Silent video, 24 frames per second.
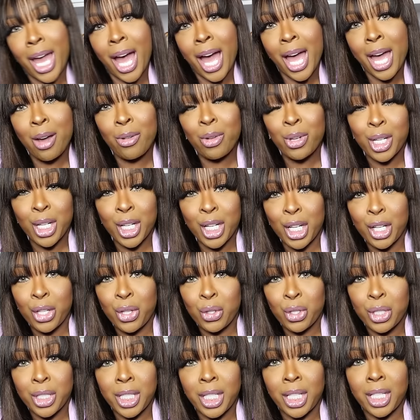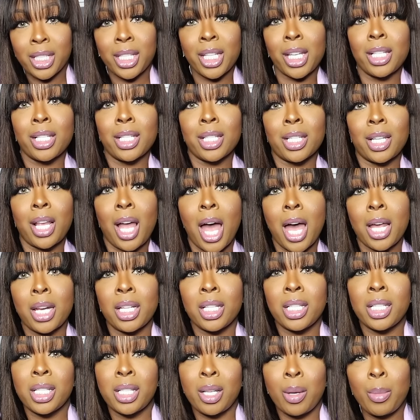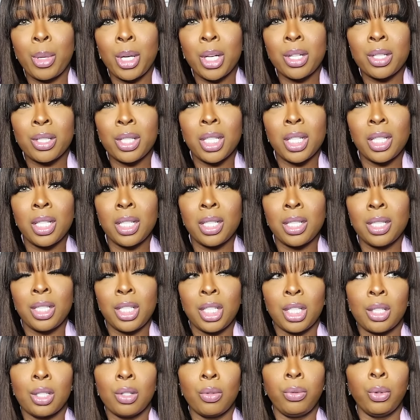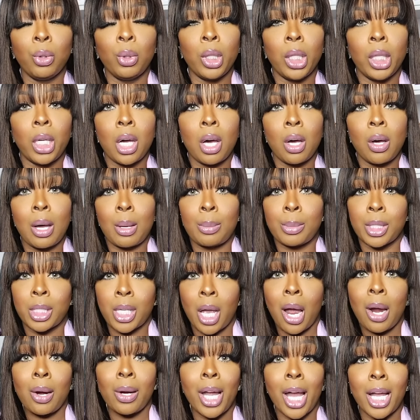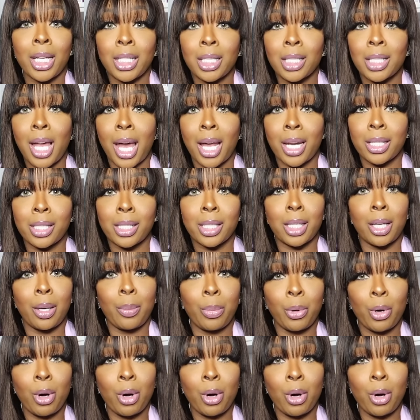i have another scent that's kind of similar to gentle fluidity go i'm sorry i just got a scent